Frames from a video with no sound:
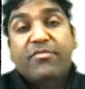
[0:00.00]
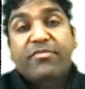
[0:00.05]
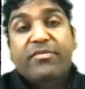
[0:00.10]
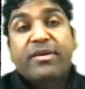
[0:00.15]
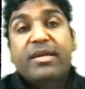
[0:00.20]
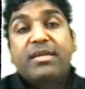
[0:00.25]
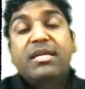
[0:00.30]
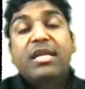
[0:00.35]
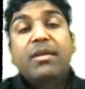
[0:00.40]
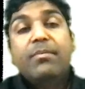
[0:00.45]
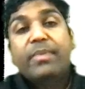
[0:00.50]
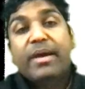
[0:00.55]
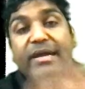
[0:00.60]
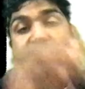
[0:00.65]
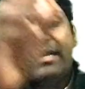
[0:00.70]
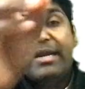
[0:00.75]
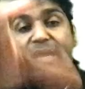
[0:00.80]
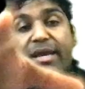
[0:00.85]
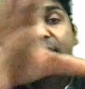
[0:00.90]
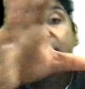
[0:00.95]
difficulty by
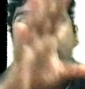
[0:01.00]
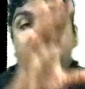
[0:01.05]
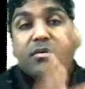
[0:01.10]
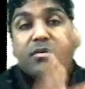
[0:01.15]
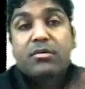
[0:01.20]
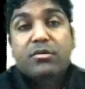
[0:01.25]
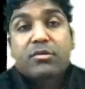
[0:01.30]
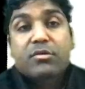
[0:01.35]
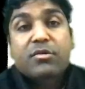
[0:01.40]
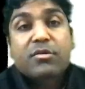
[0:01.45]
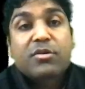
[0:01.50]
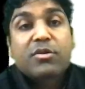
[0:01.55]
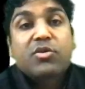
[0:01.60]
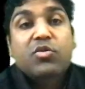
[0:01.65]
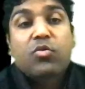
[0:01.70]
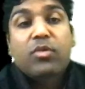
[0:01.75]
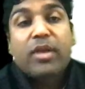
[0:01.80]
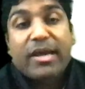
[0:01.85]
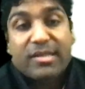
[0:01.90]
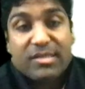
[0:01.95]
reading
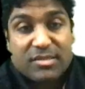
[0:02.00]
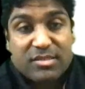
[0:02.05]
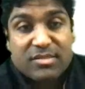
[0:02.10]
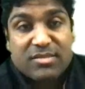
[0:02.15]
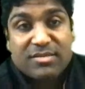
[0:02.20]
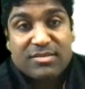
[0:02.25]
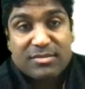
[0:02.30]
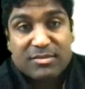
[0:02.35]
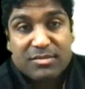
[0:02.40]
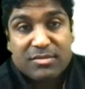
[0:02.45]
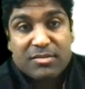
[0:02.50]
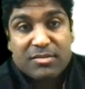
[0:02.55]
2 lines,